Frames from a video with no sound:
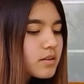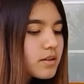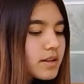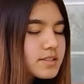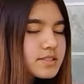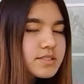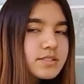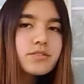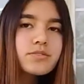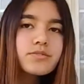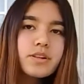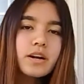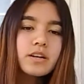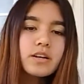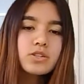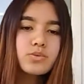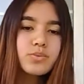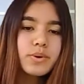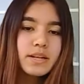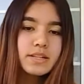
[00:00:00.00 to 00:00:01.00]
It still
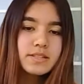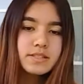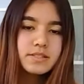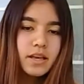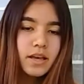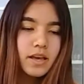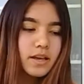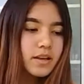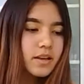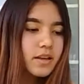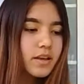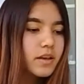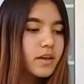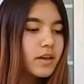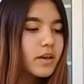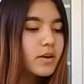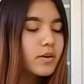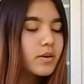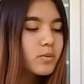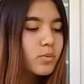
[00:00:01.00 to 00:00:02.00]
fluctuates, like
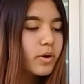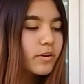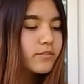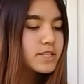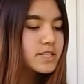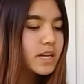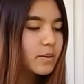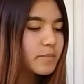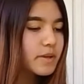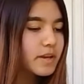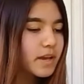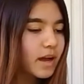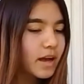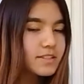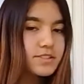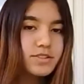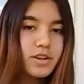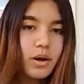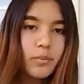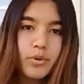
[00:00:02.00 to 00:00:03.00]
every time like it
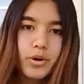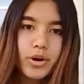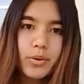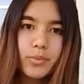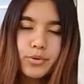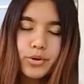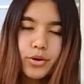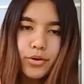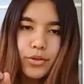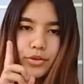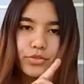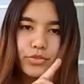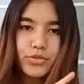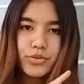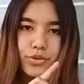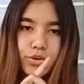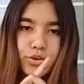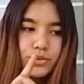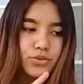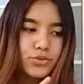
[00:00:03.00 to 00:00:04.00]
has a number, we'll go like
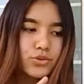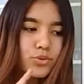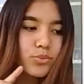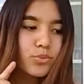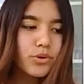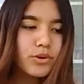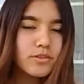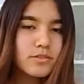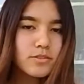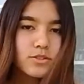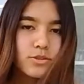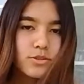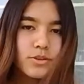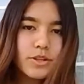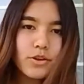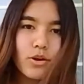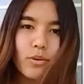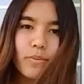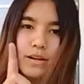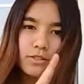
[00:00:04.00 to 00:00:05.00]
32.2 and
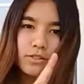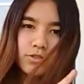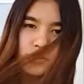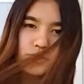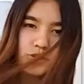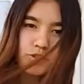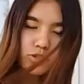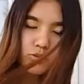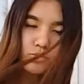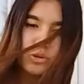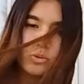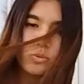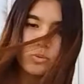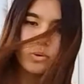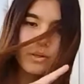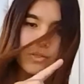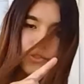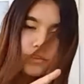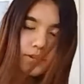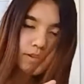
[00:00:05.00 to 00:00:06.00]
then go back to
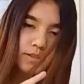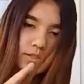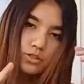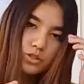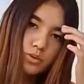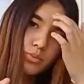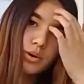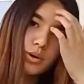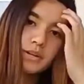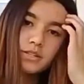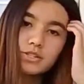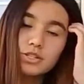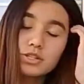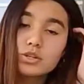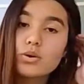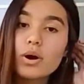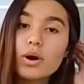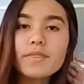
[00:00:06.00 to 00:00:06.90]
32.1, 32.2,